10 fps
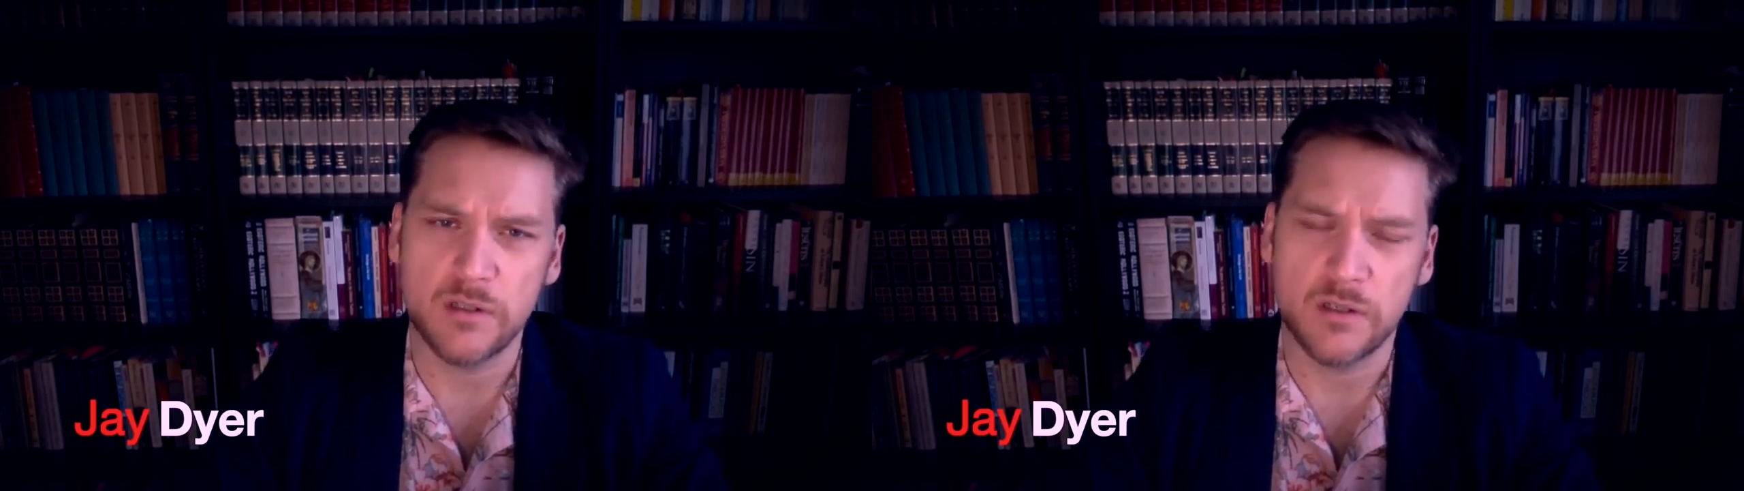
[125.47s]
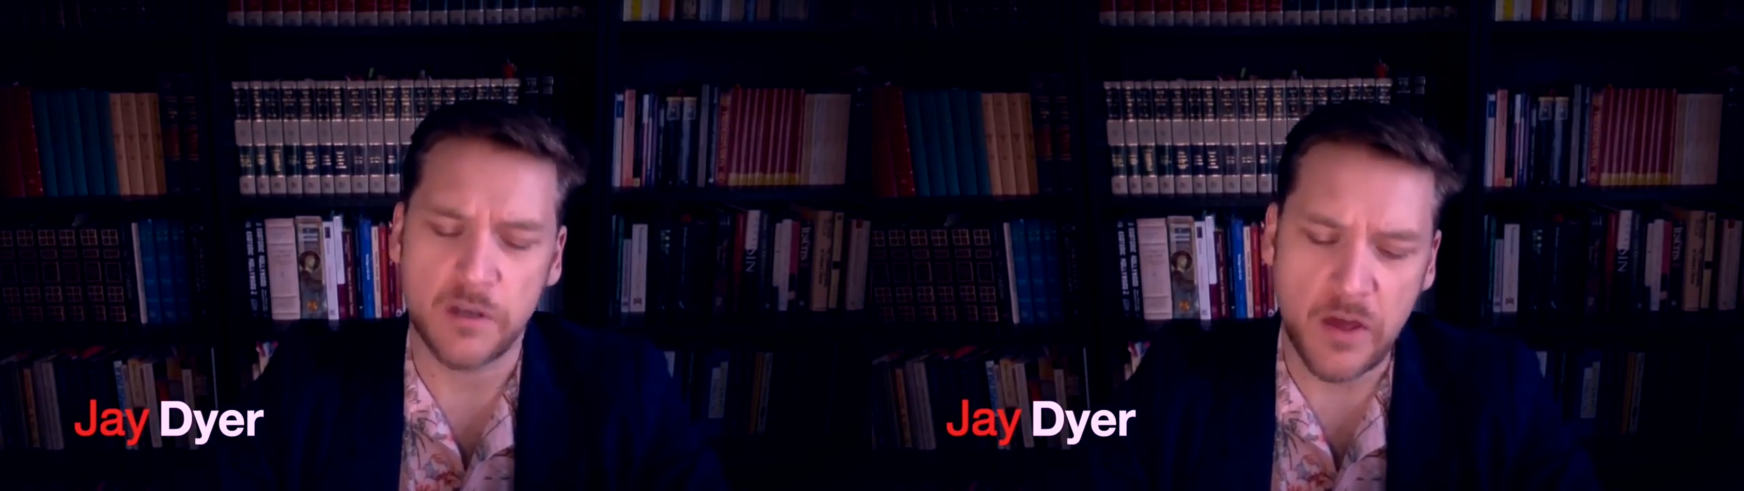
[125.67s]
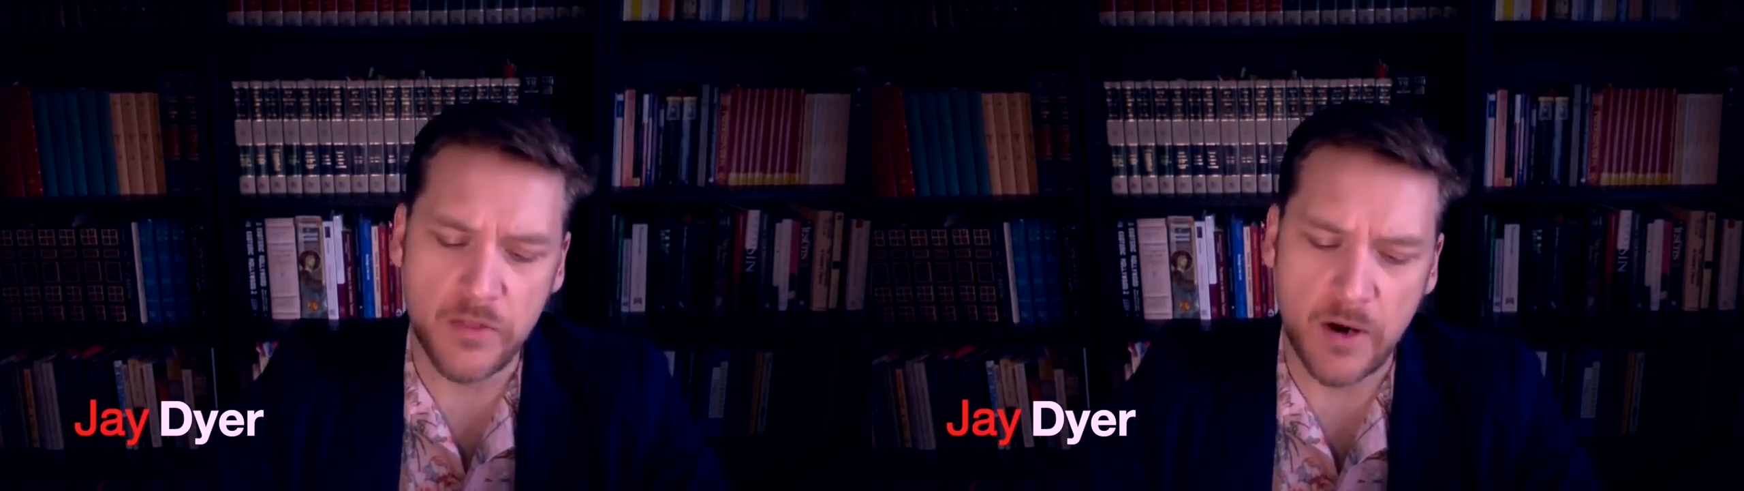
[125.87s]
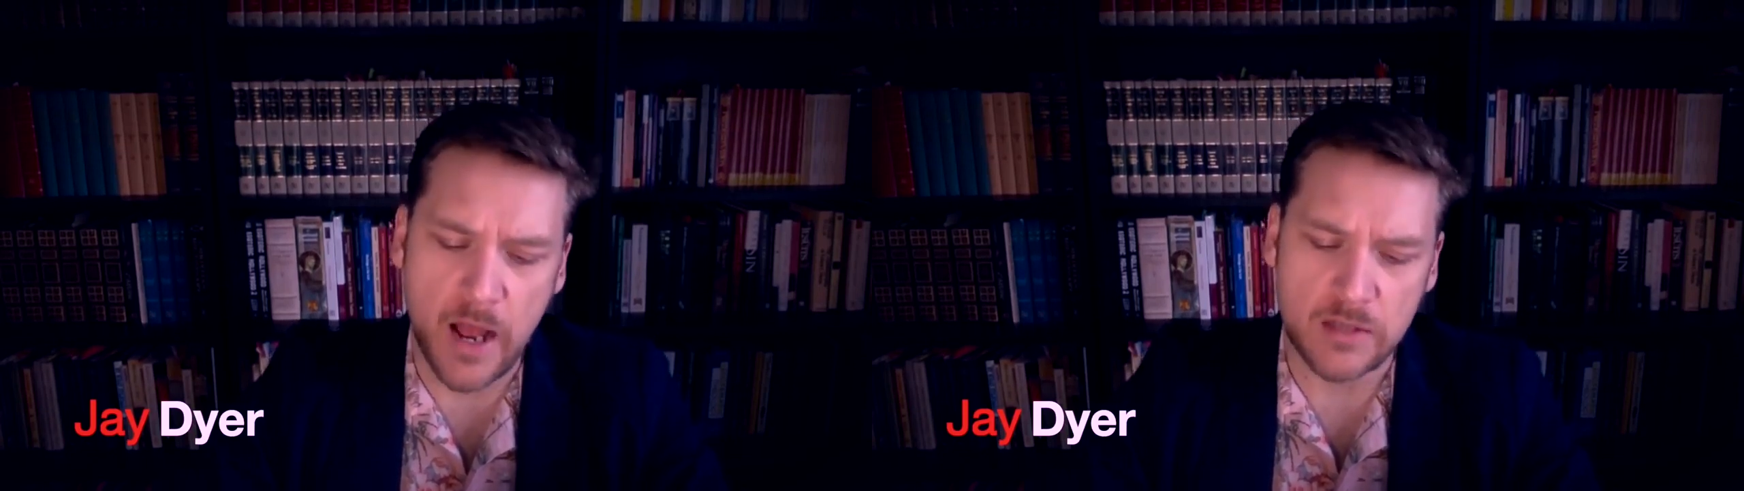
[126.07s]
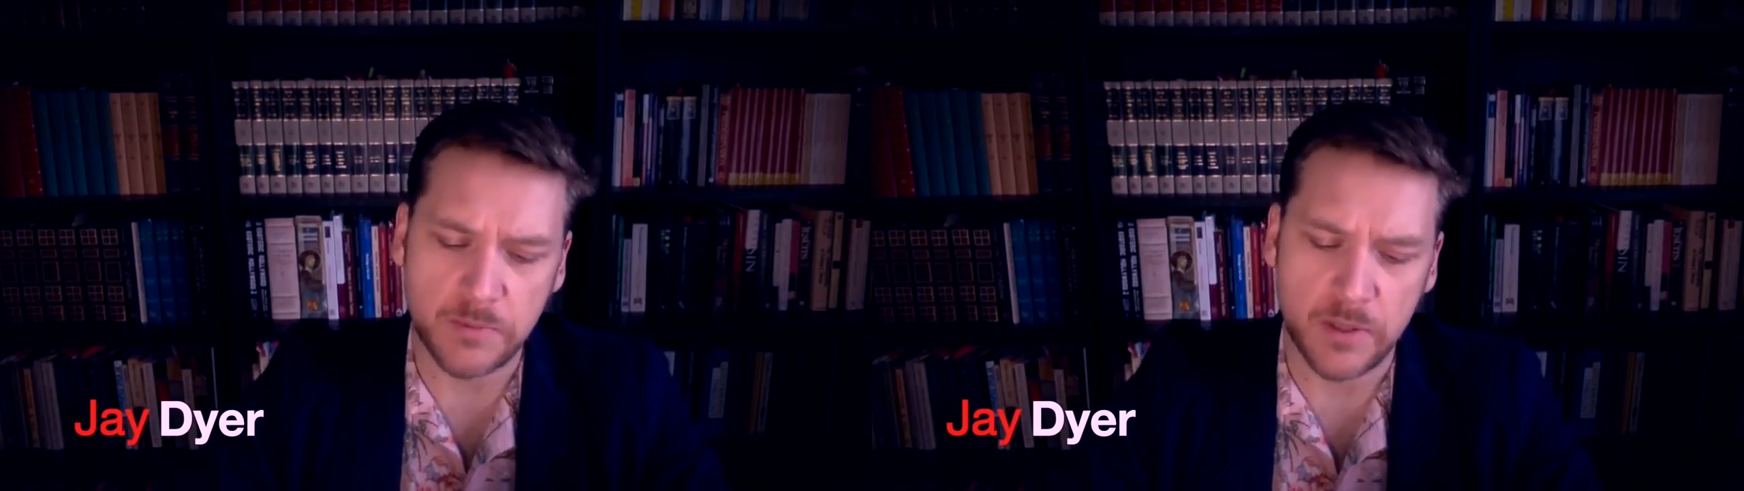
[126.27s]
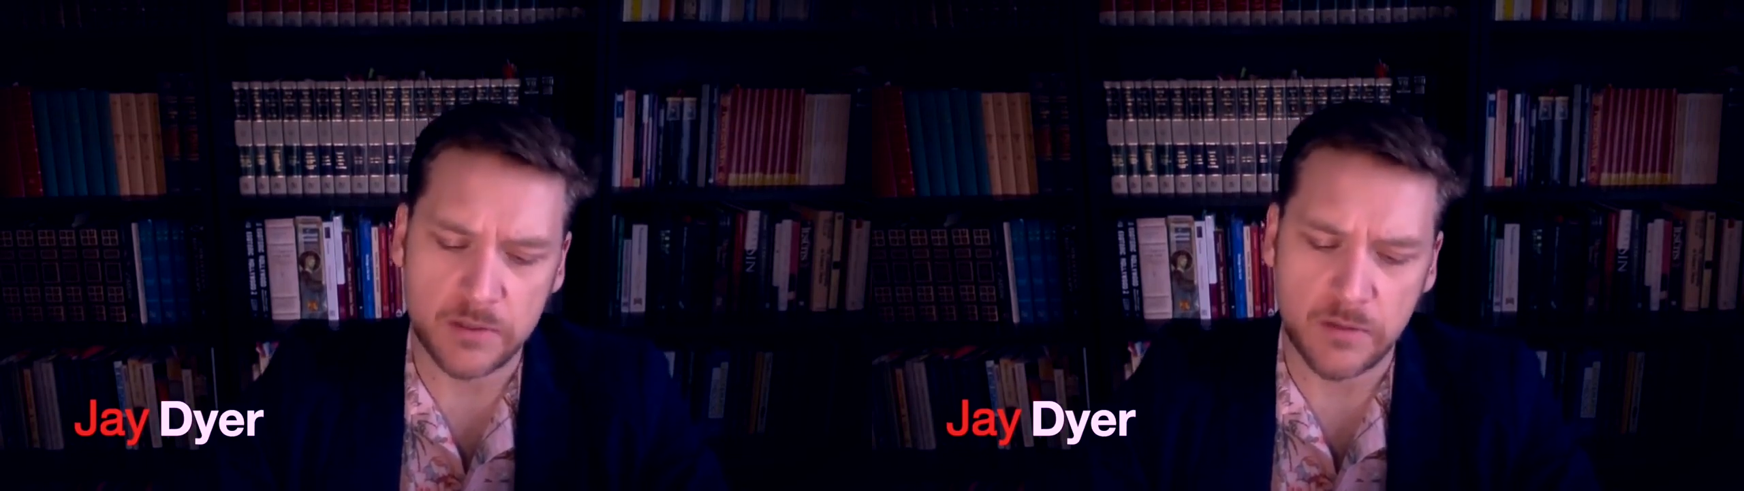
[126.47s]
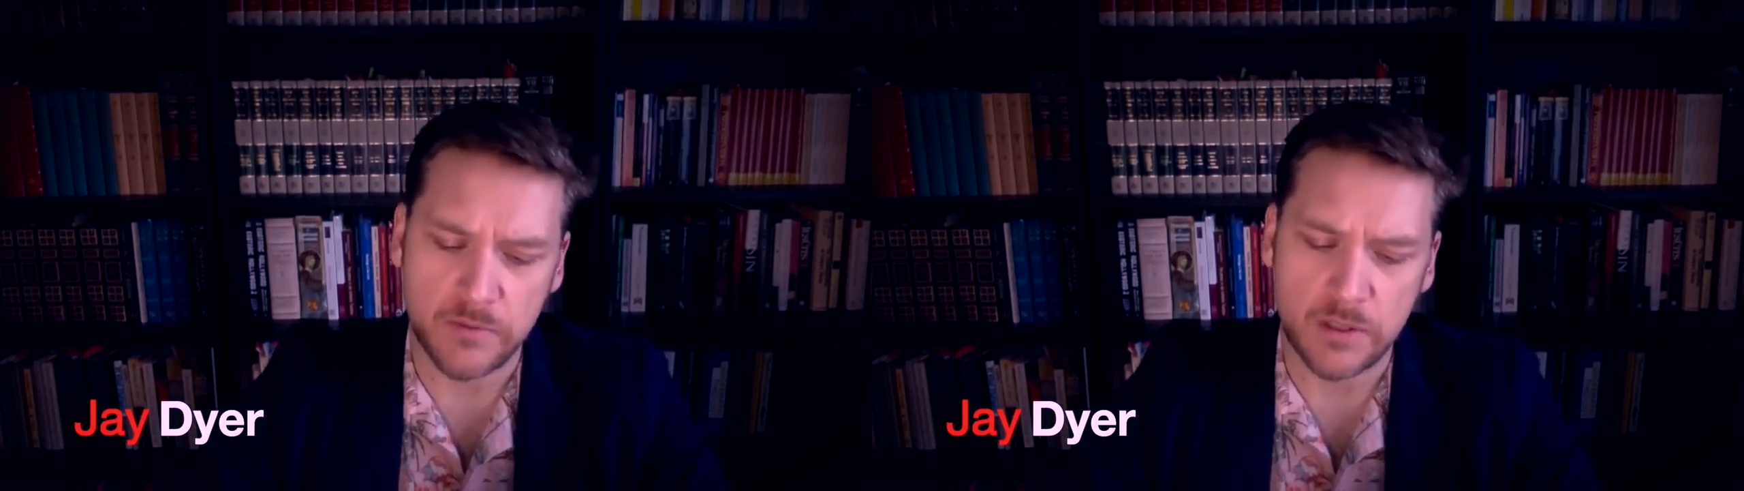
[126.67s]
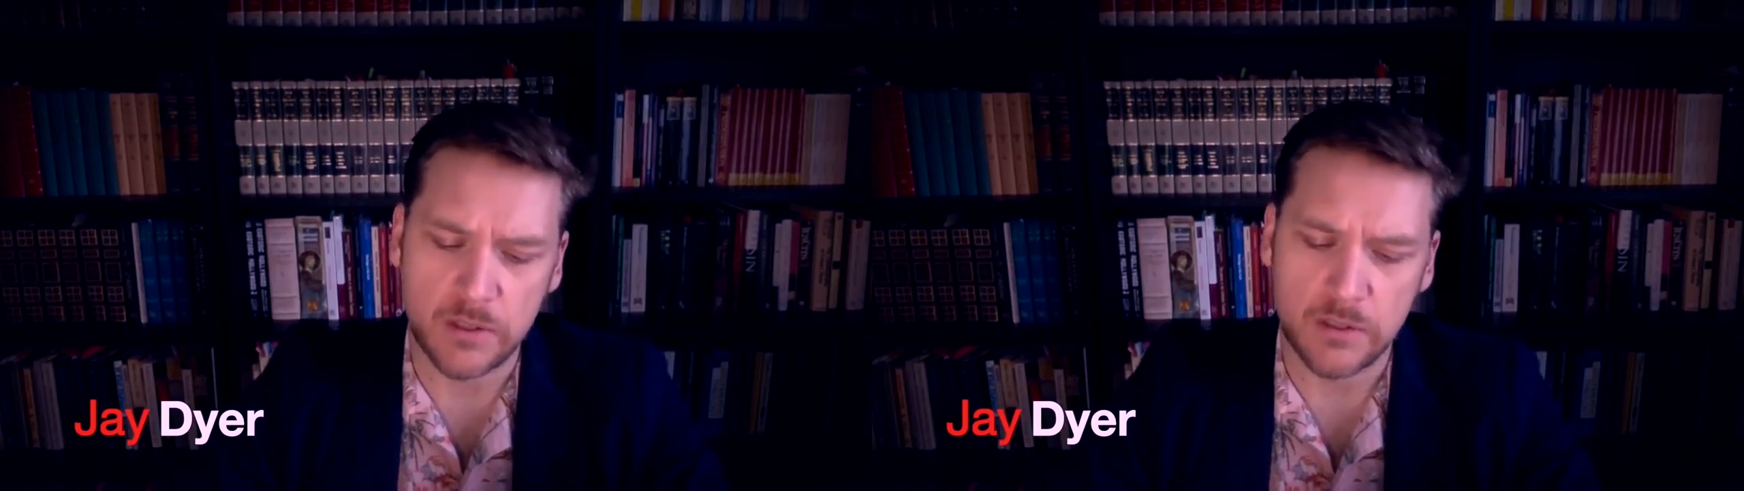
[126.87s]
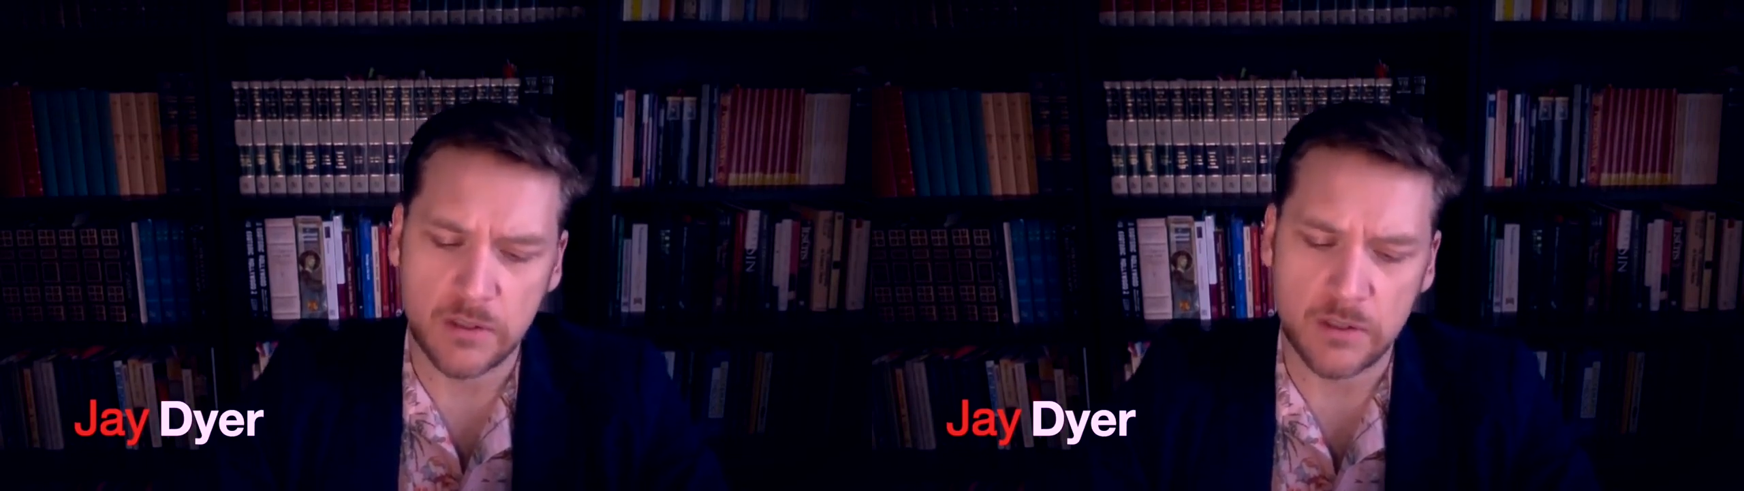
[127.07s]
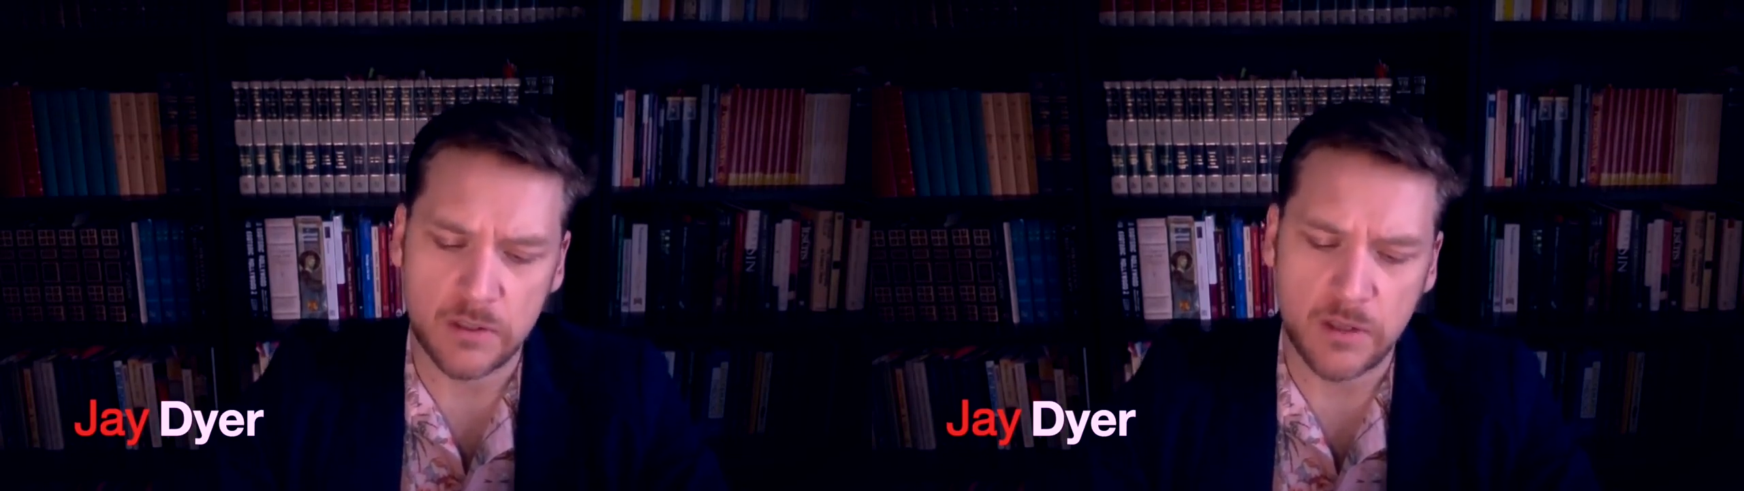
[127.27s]
another aspect of
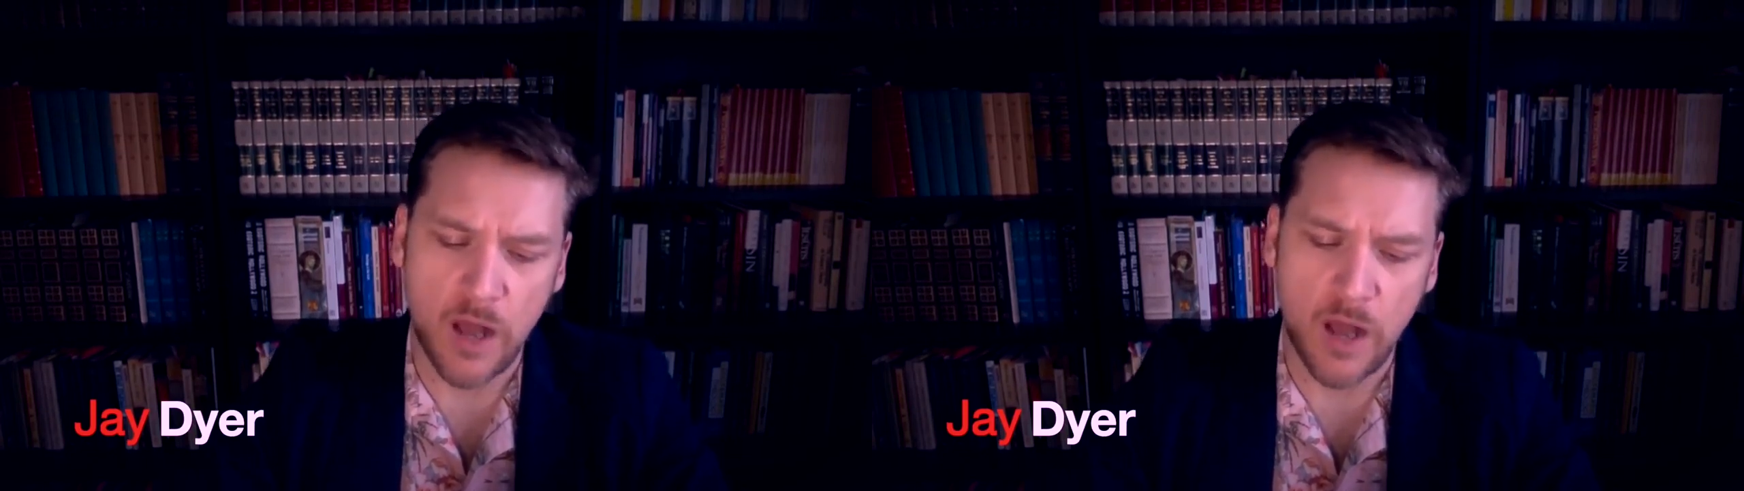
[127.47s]
the